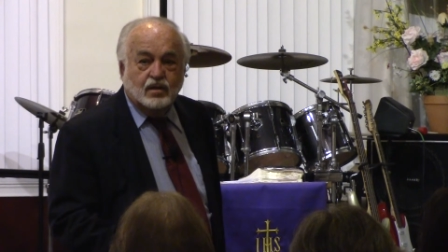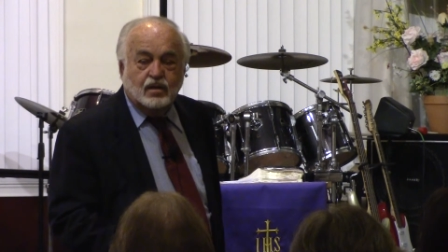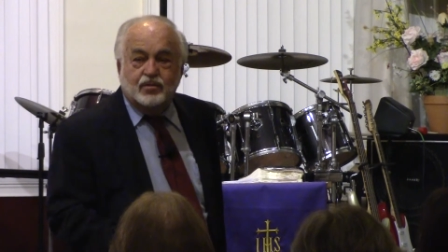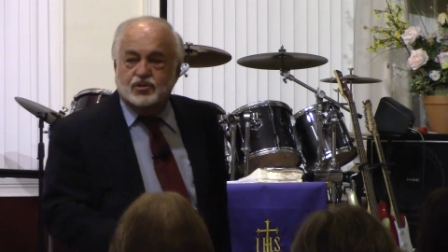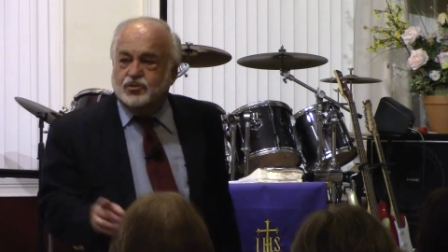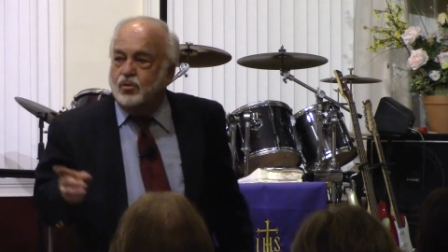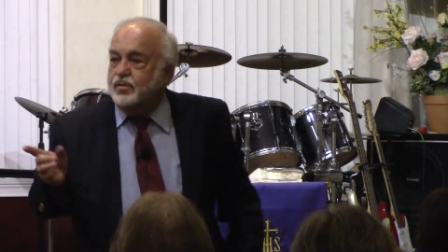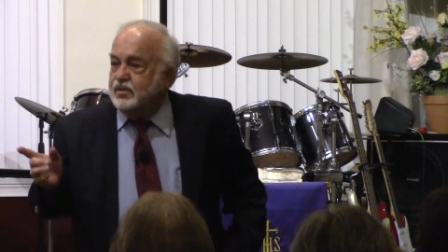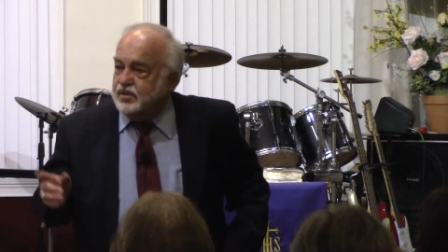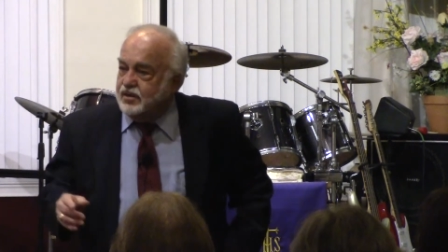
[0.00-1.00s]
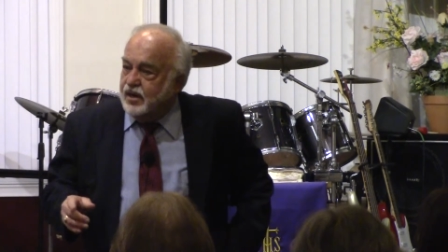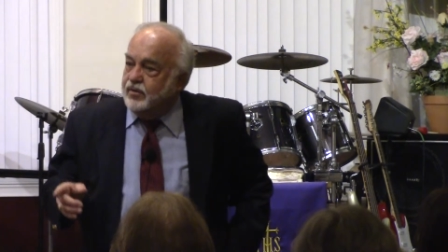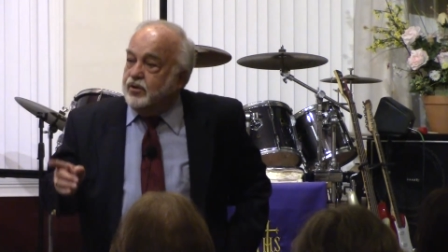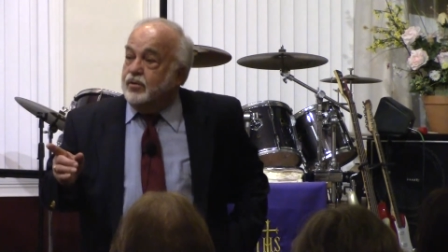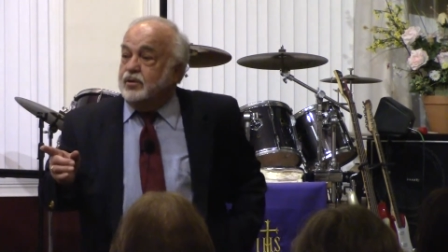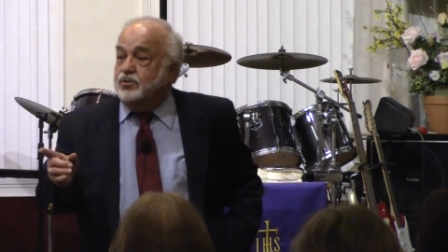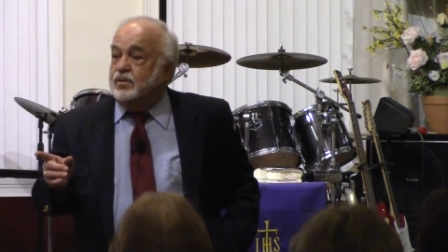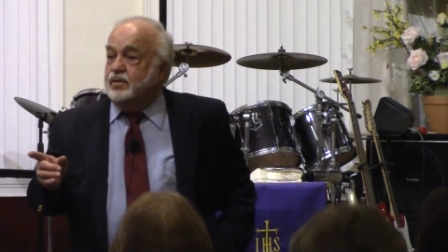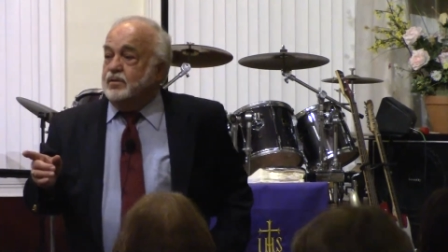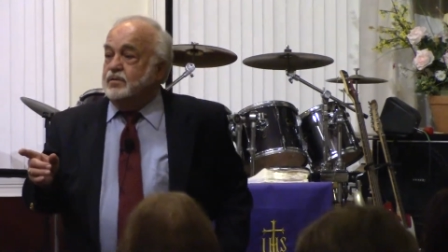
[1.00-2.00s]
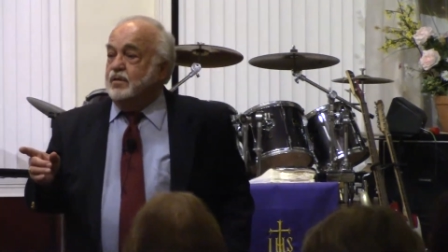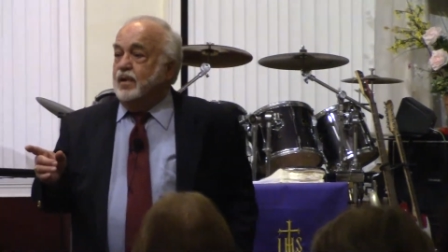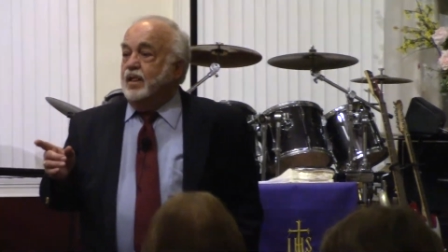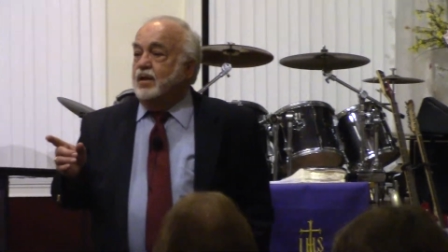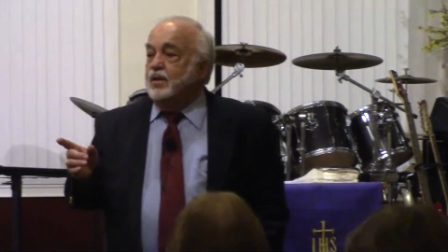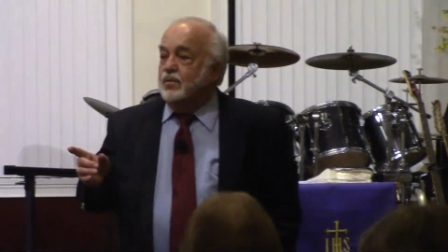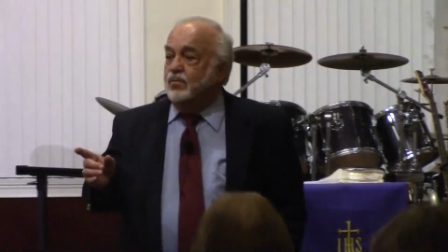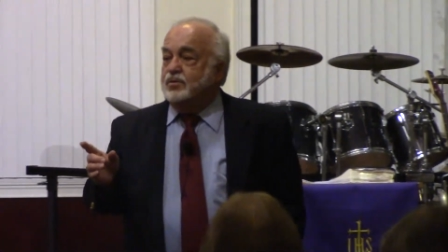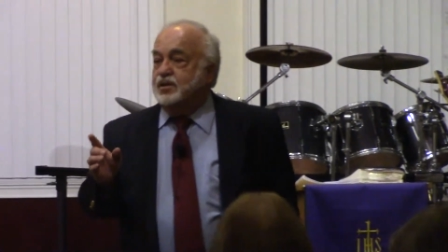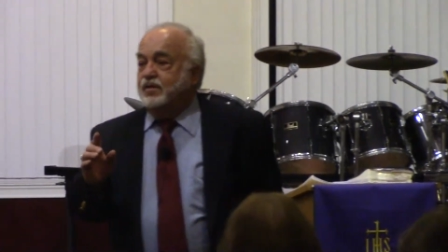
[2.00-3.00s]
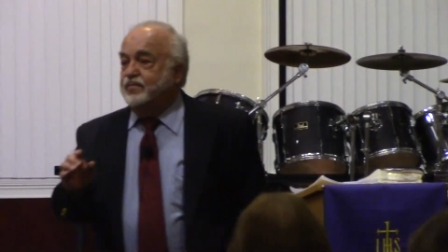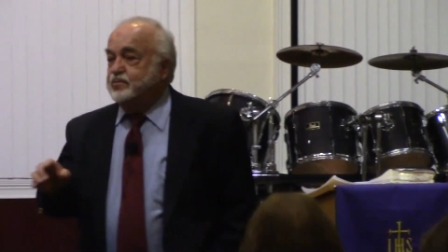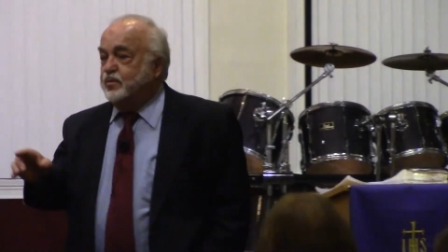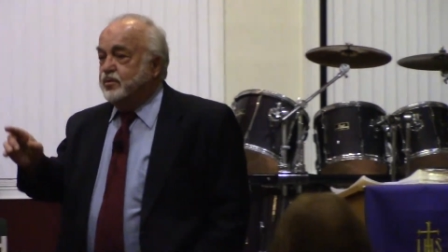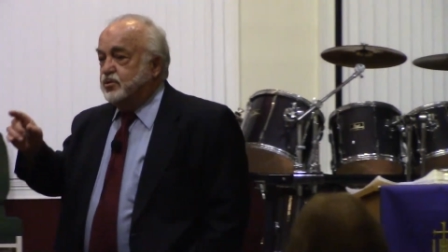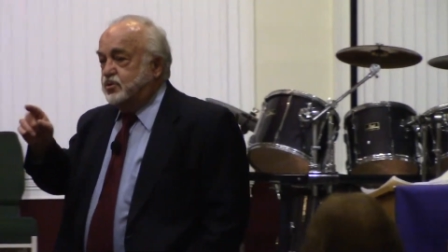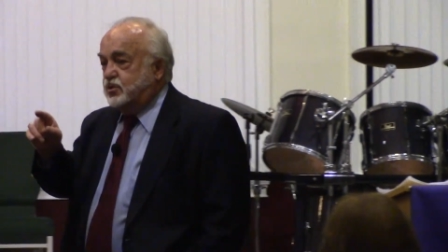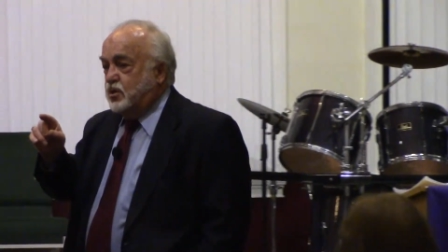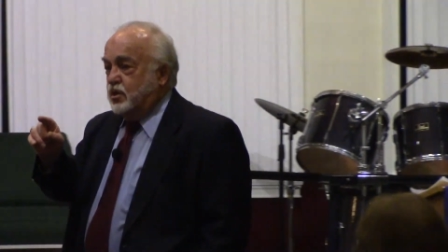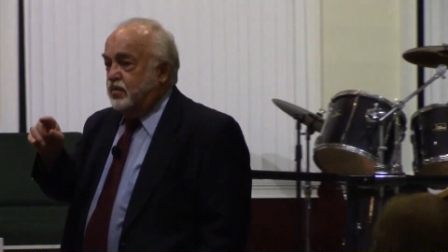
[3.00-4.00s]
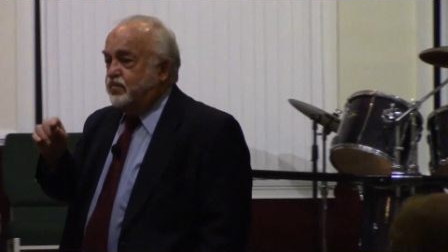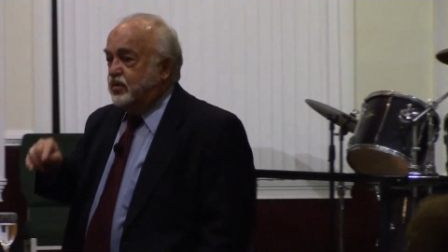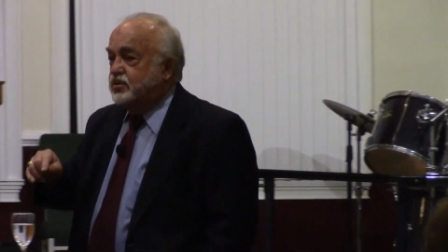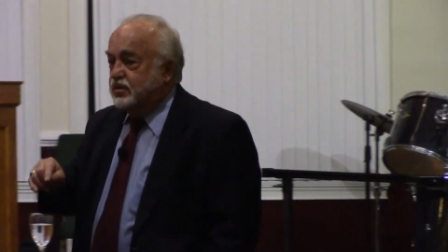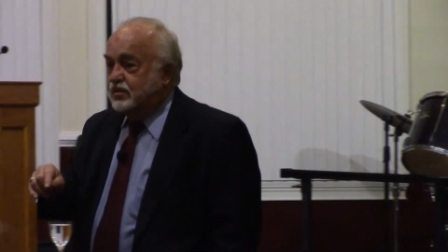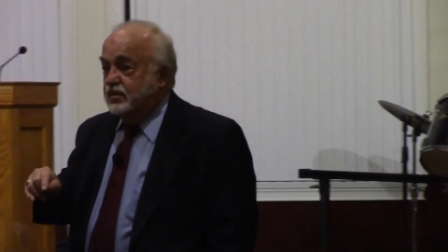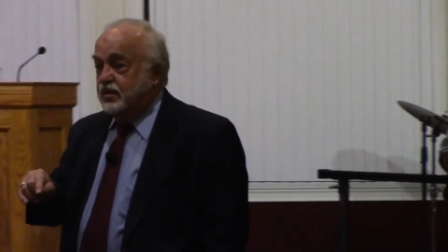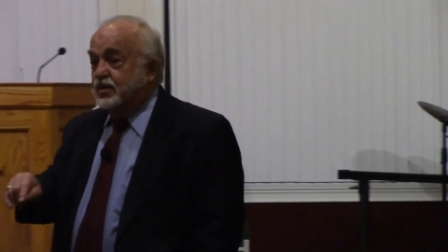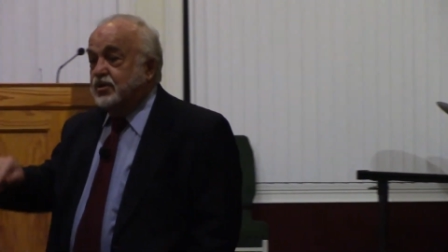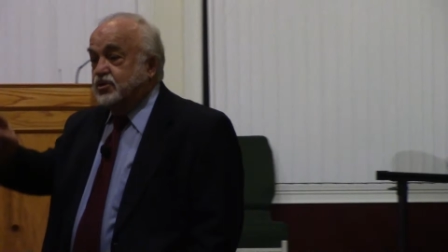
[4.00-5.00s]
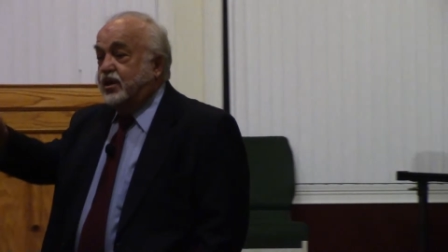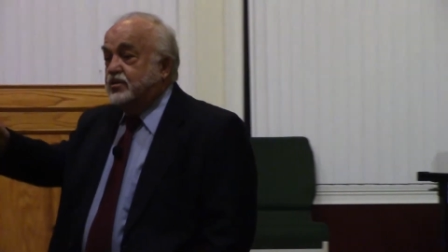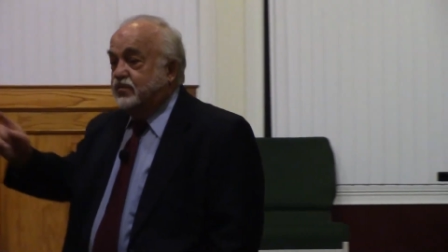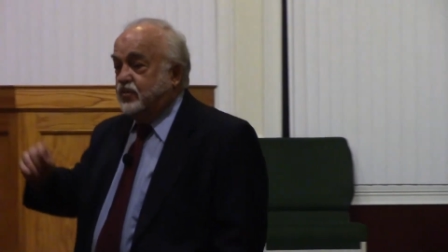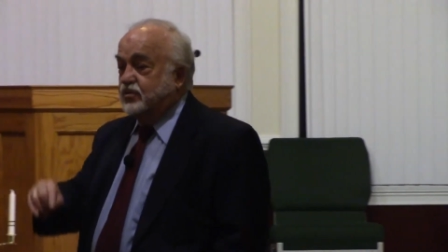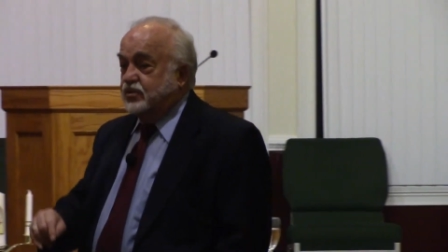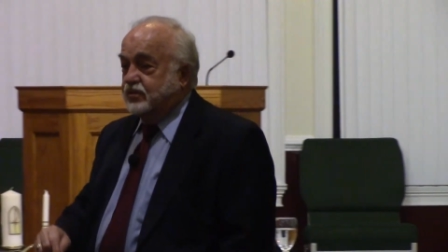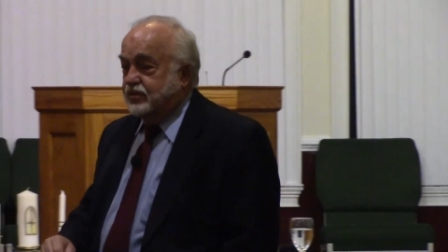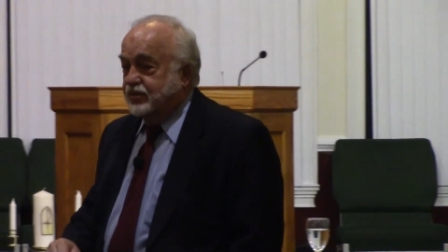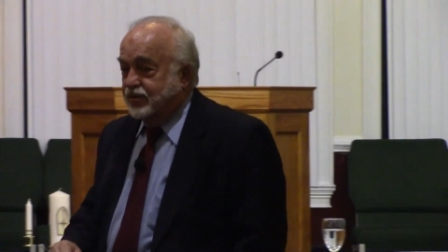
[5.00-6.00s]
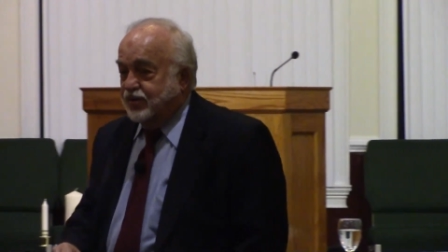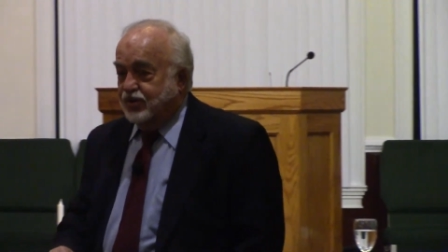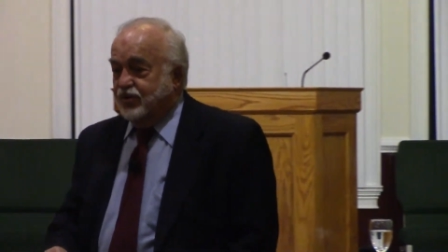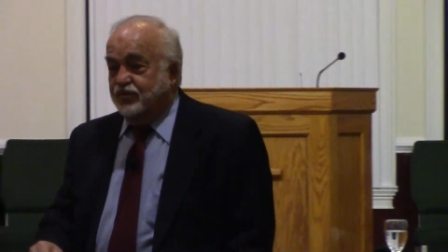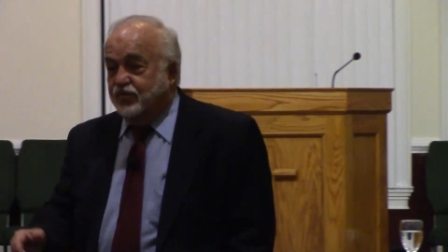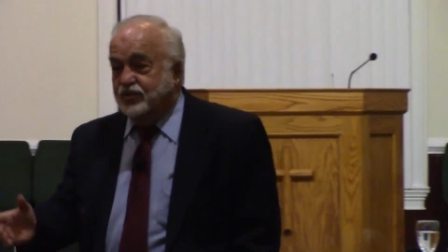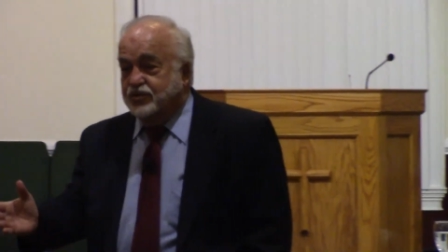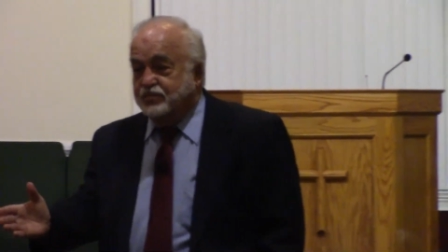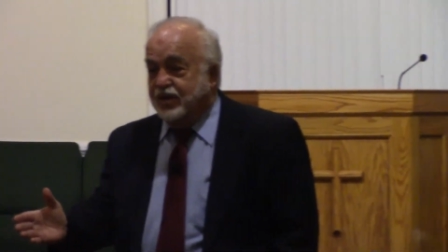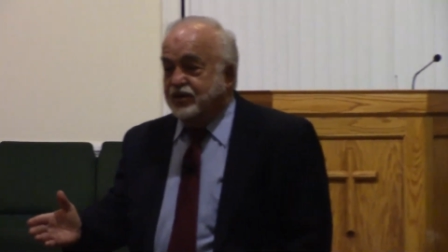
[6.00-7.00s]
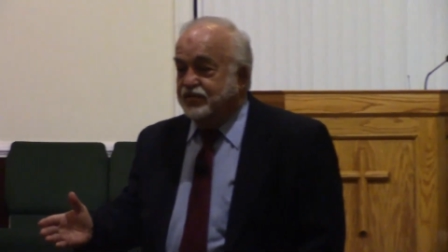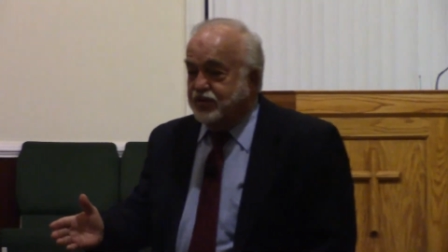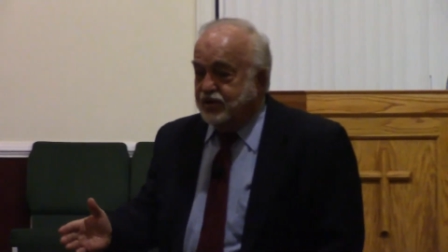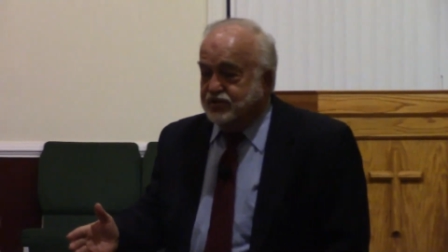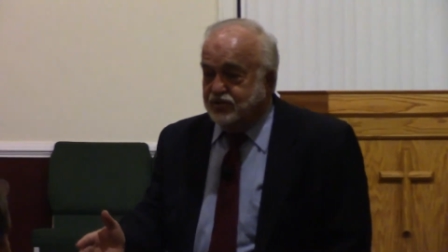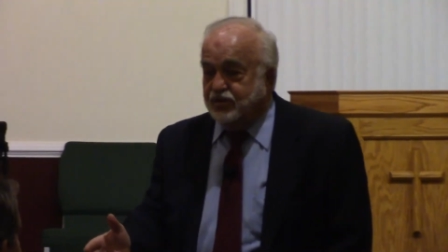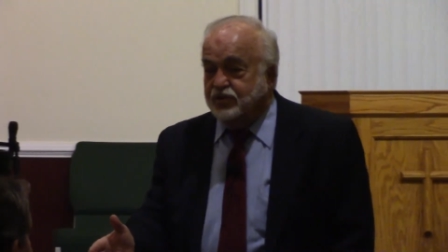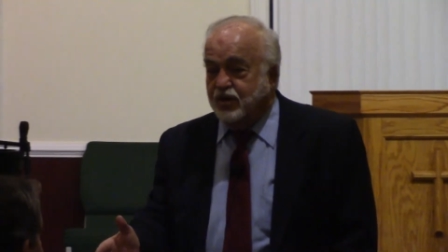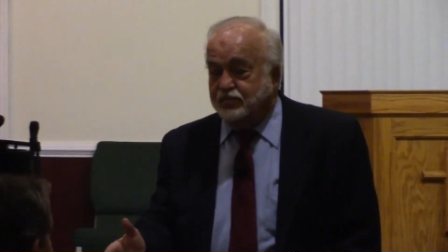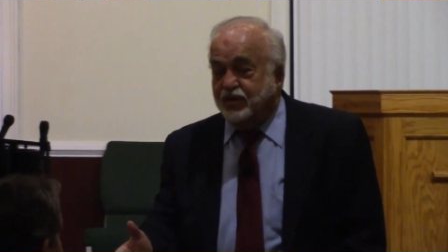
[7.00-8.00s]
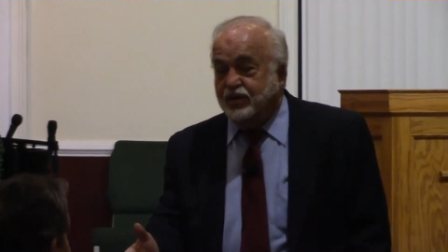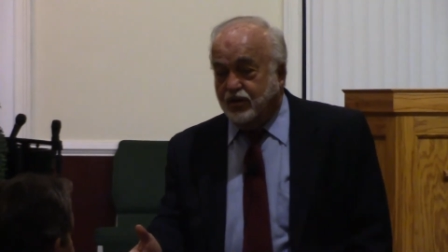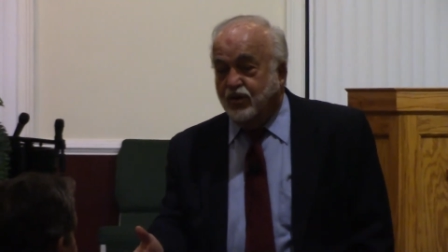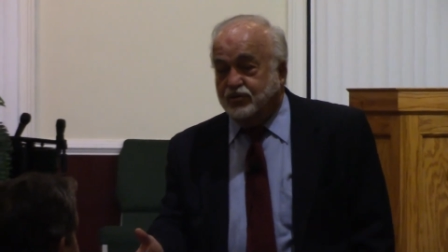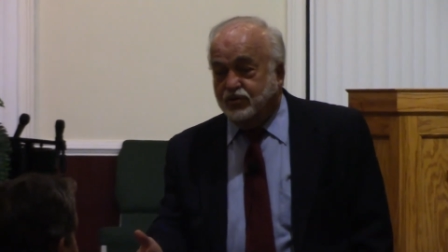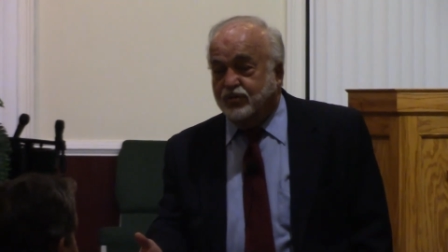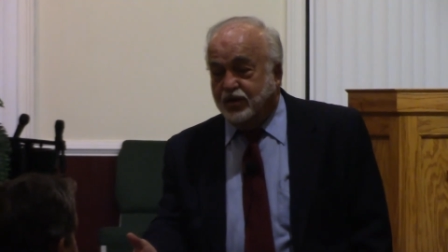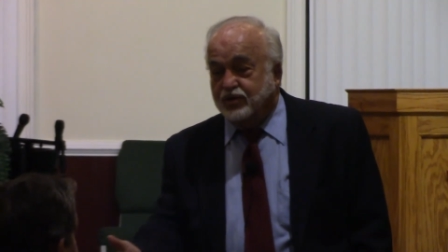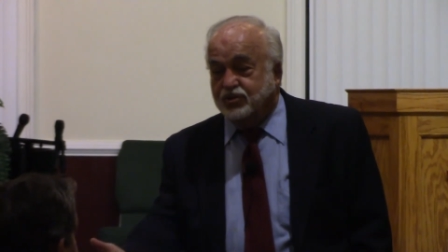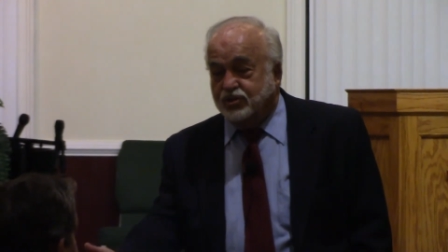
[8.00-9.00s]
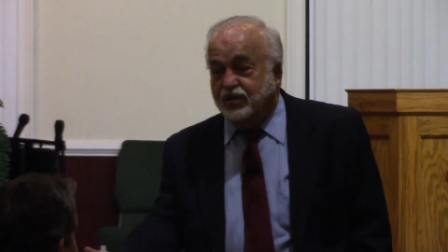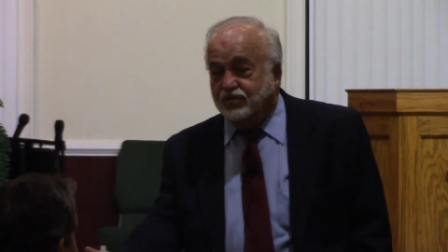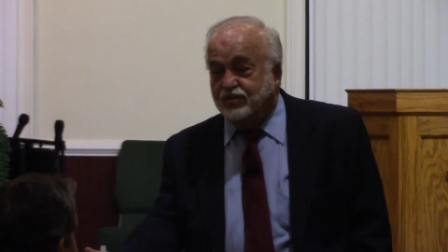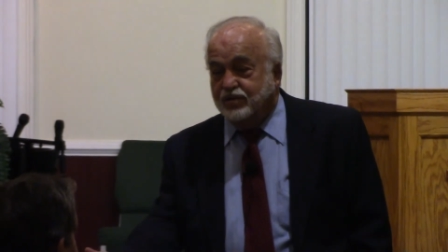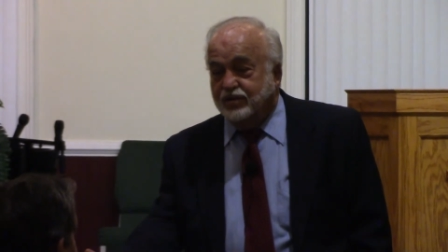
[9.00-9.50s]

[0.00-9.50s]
Let me just throw this in, Gary. You're going to enjoy this. What's the difference between a virgin and a chaste virgin? Virgin, by definition, does not mean also that it's chaste.